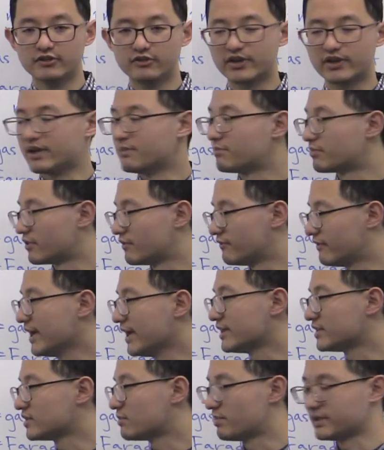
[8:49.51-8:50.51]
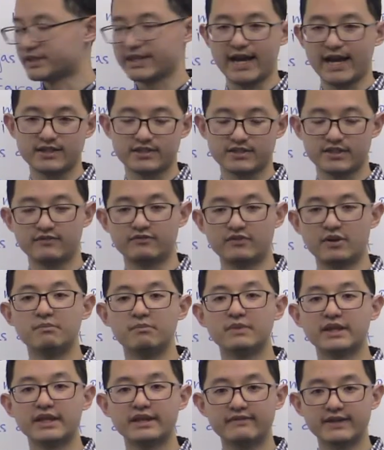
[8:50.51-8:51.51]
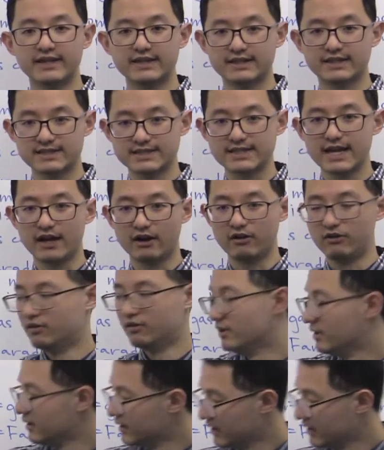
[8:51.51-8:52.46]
you can prevent potassium from leaving the cell.